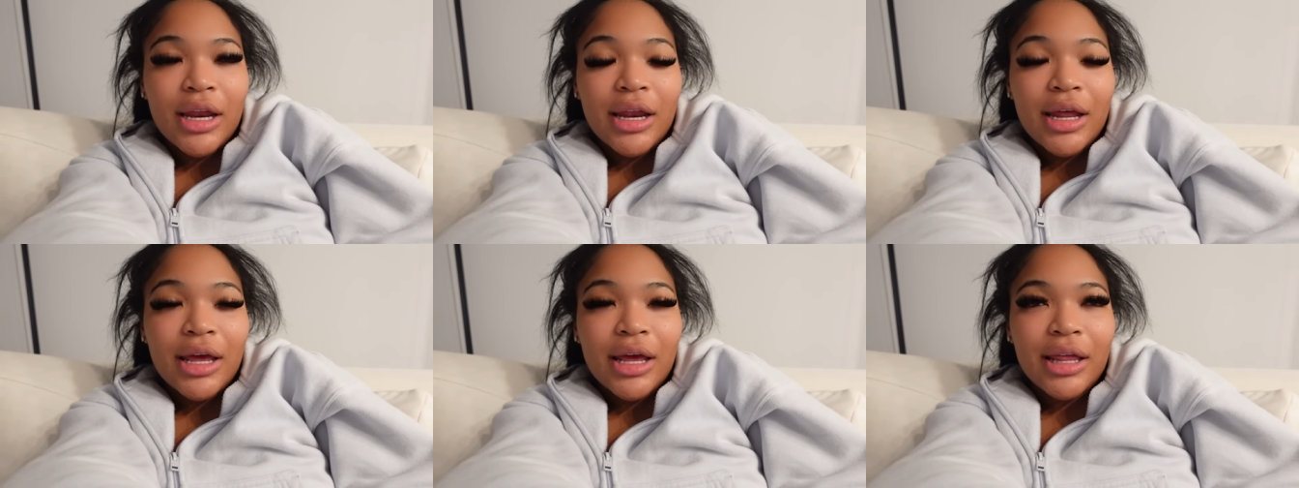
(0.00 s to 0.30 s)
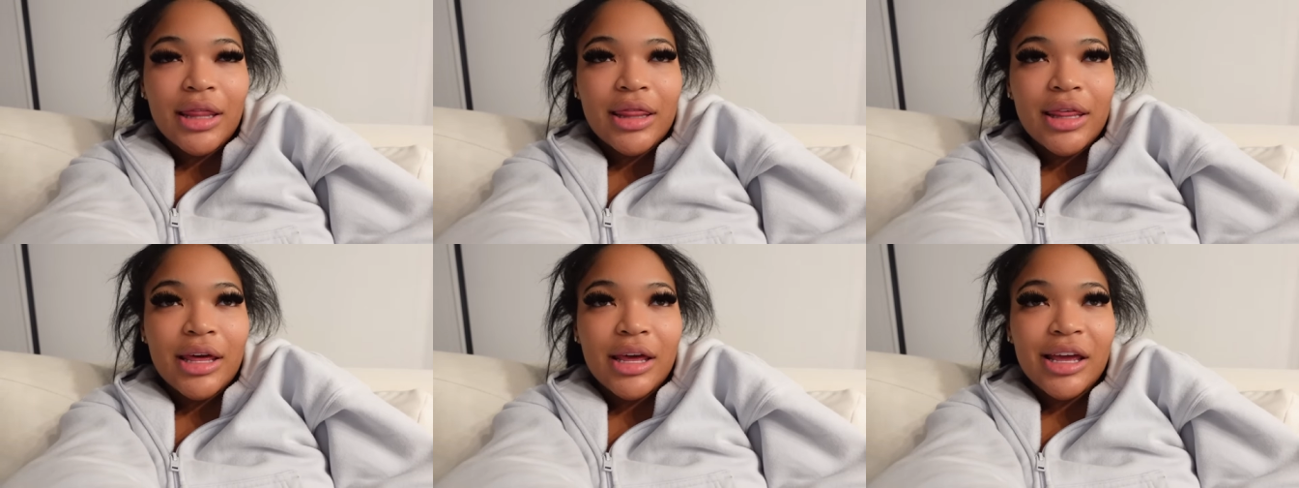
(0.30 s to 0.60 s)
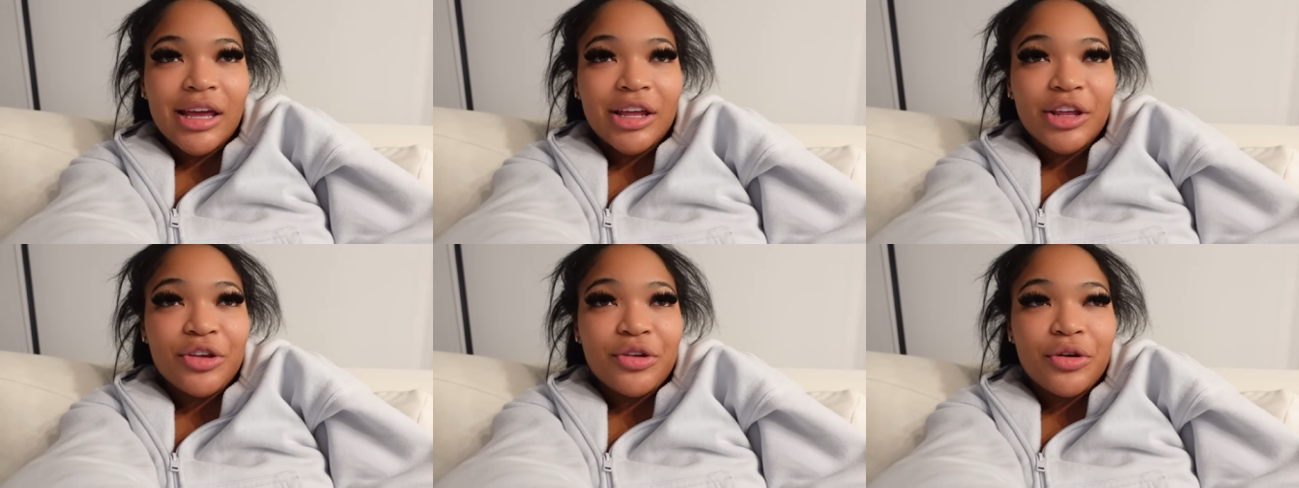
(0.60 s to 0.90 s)
And
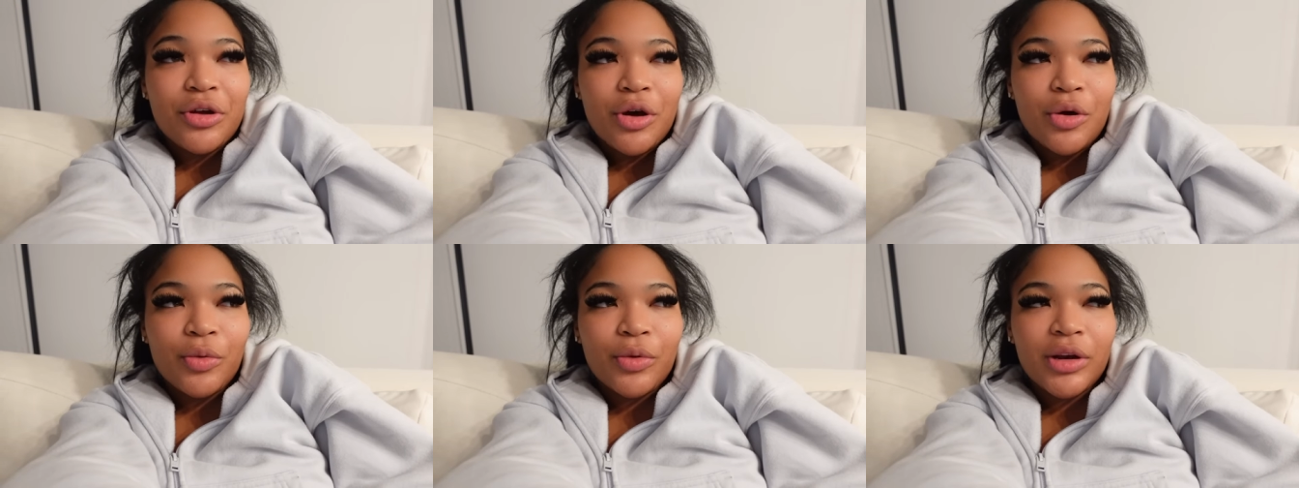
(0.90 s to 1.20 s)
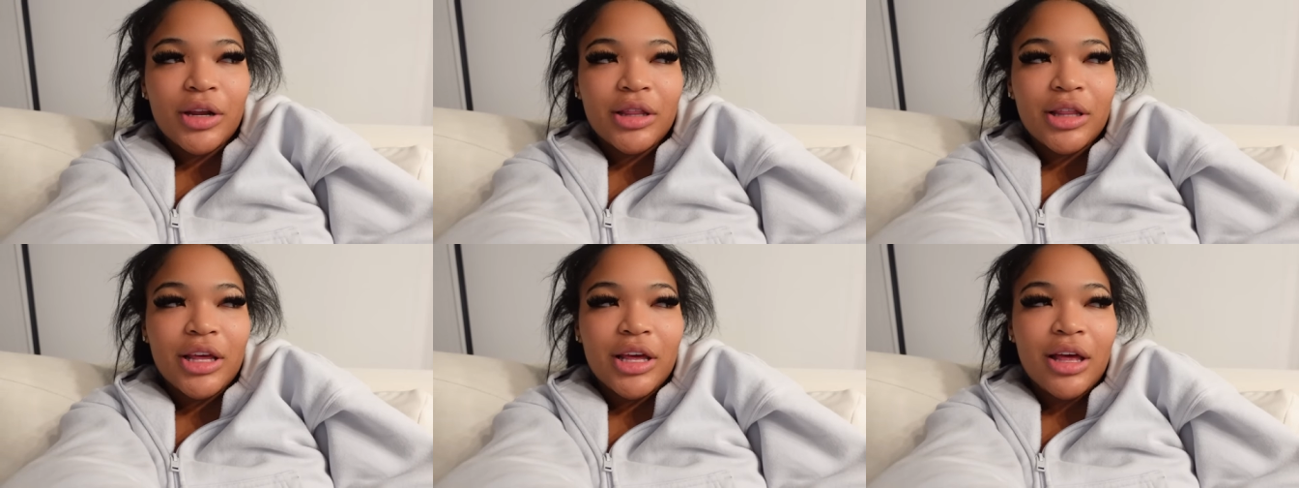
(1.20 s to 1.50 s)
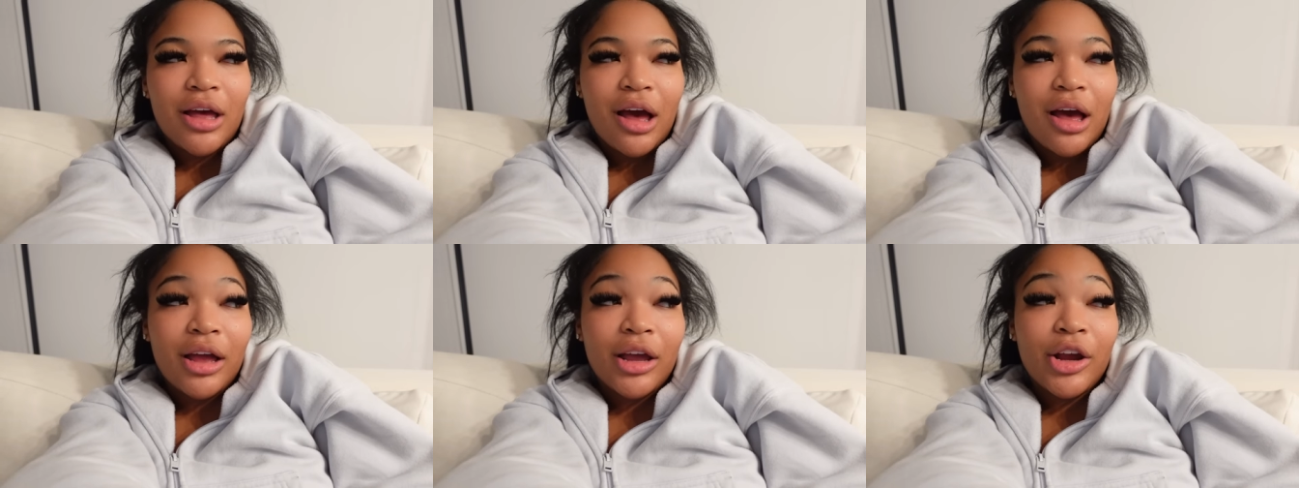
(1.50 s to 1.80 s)
then, you know, when
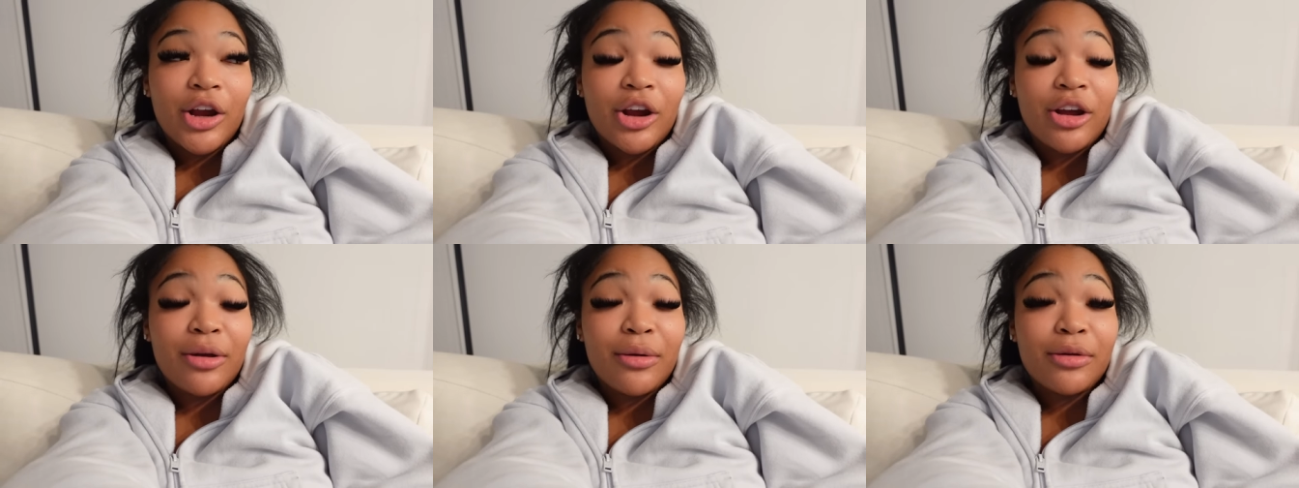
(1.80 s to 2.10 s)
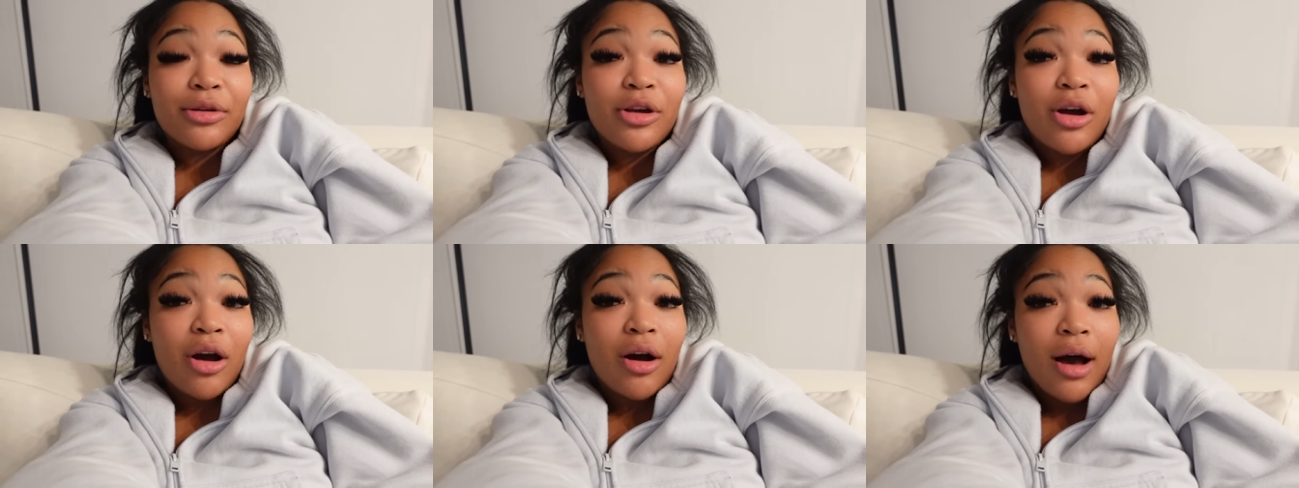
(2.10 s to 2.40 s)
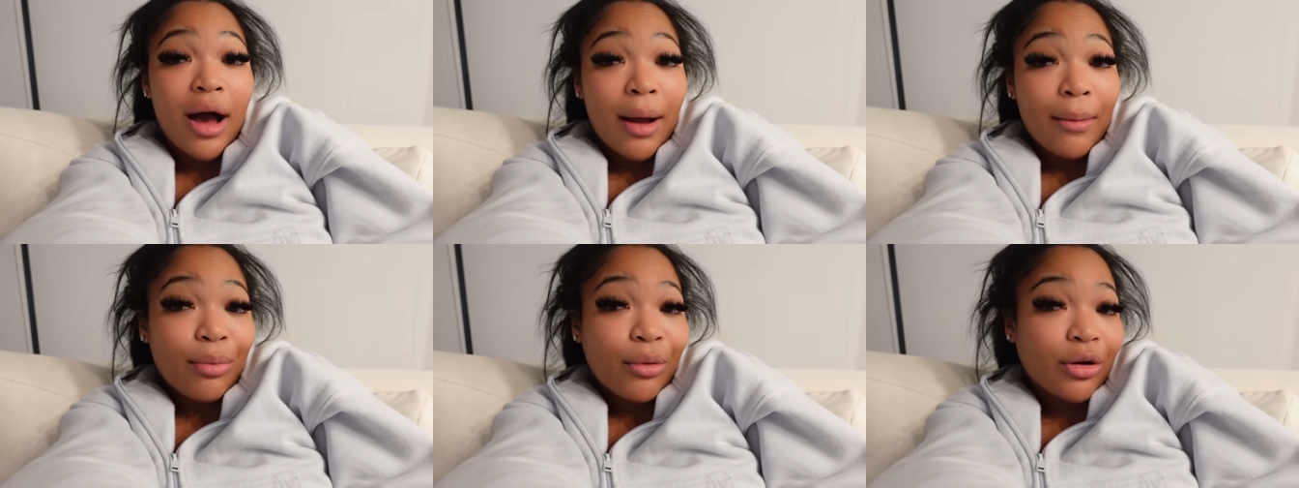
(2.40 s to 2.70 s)
Aaliyah got here,
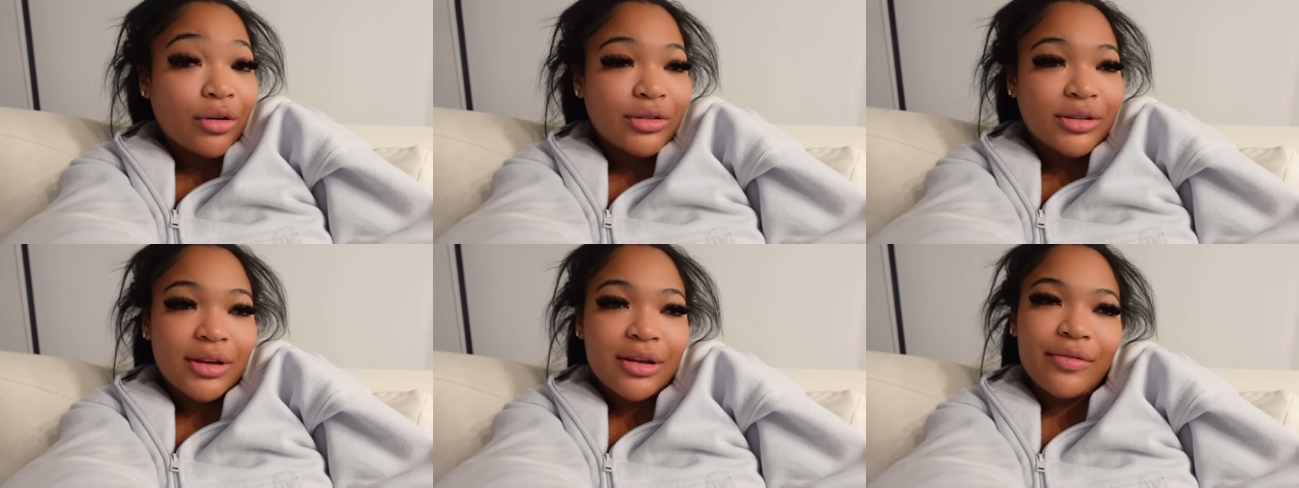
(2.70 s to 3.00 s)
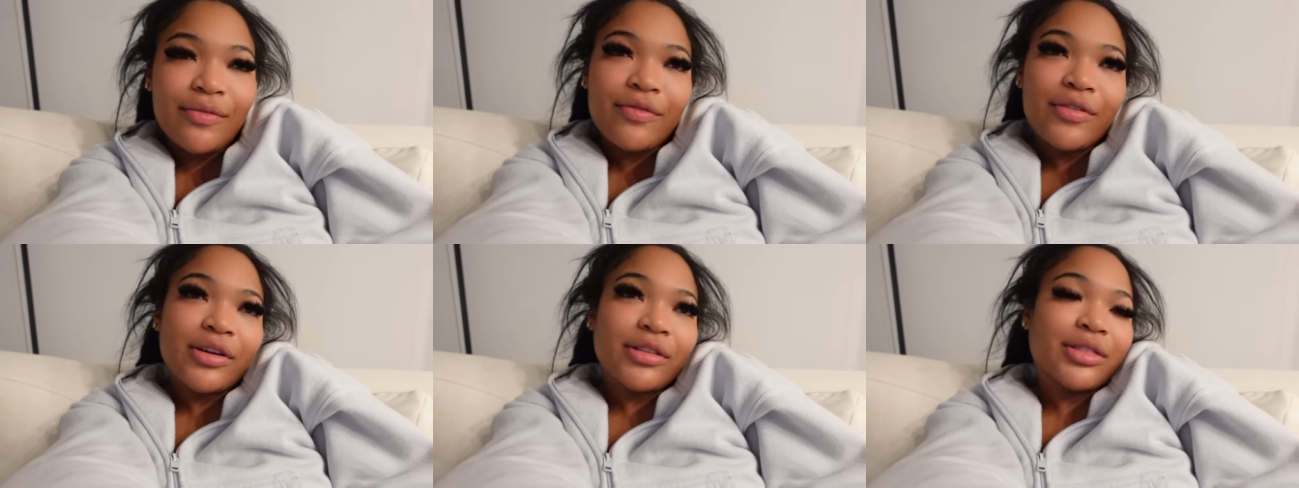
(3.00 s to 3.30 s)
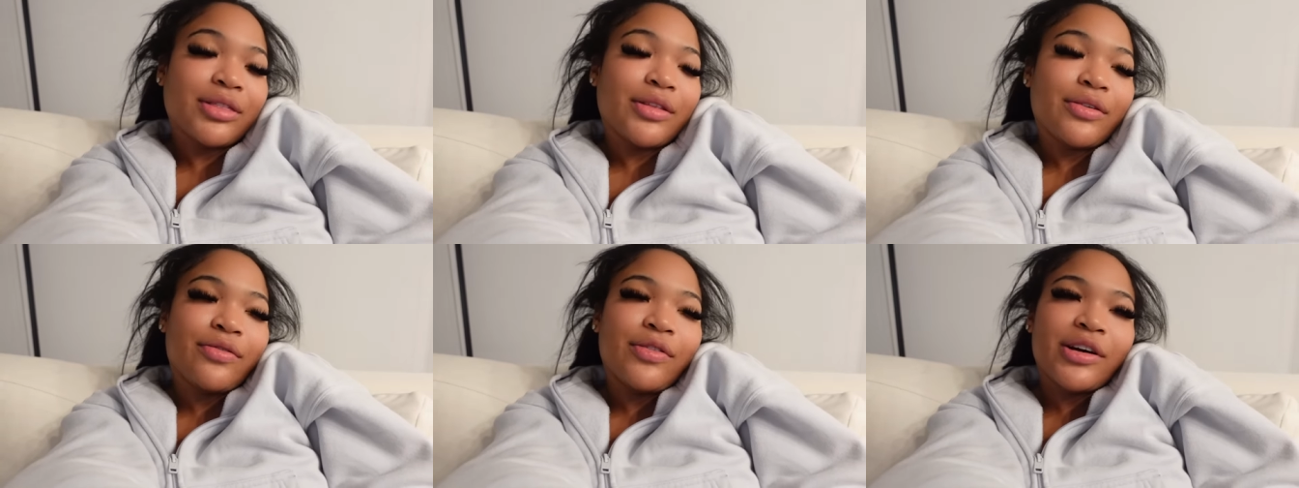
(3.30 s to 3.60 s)
y'all, I broke the
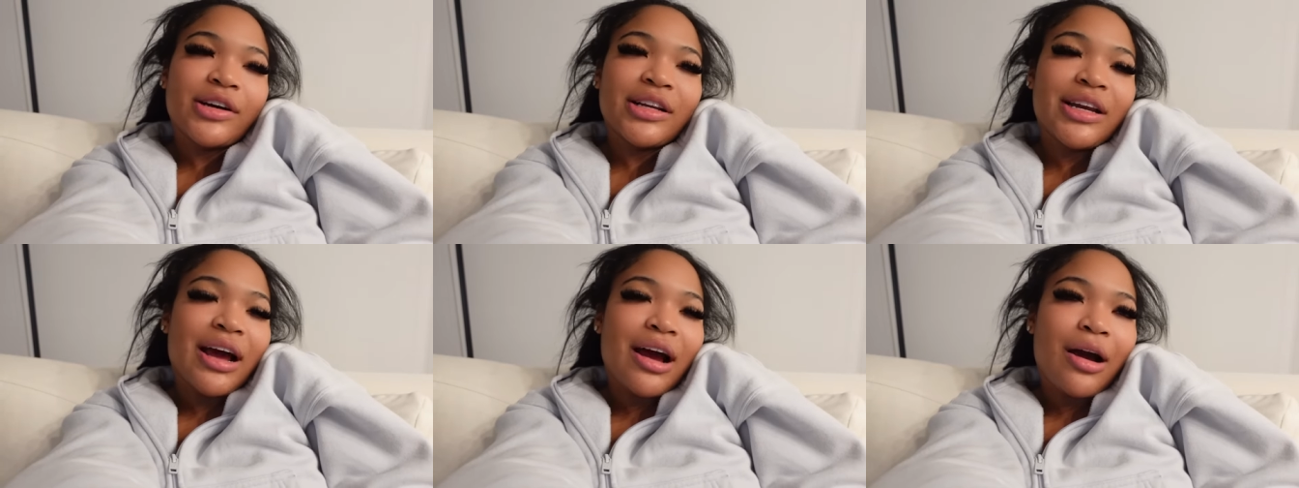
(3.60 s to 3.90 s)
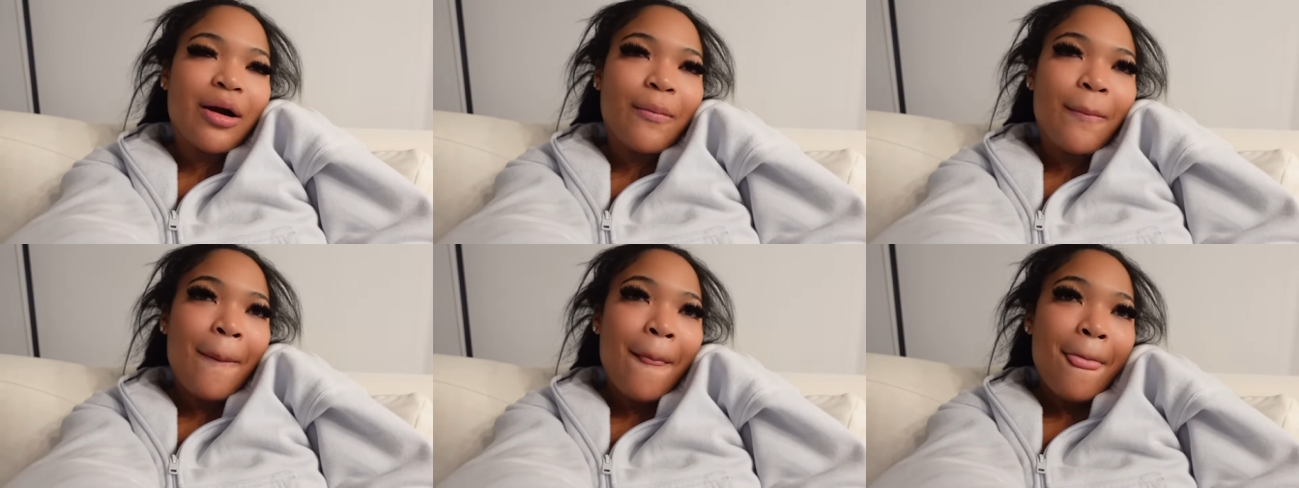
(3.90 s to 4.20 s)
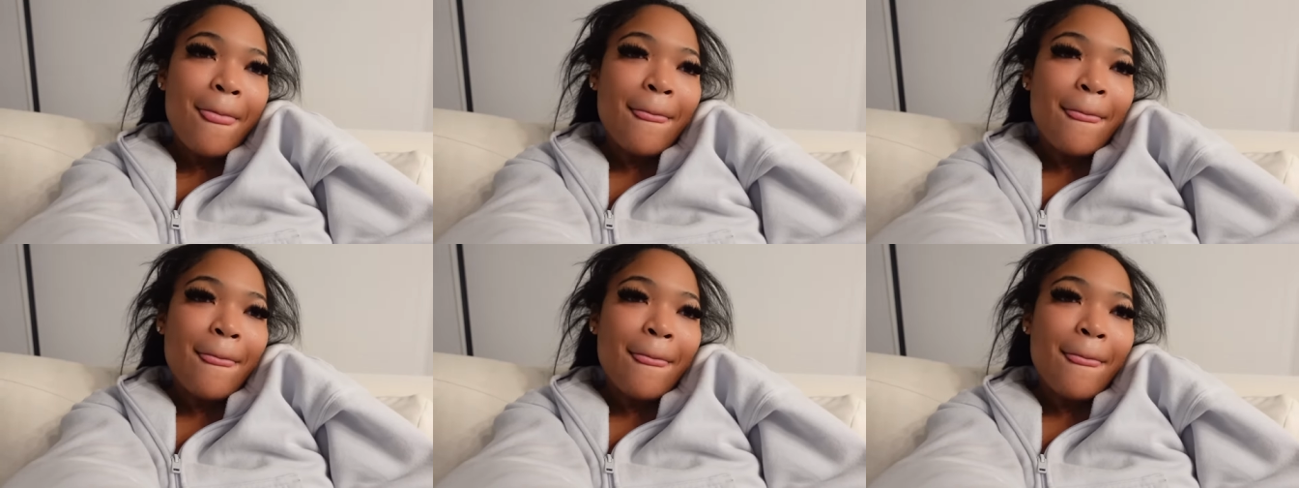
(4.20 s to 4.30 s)
fuck, the fuck down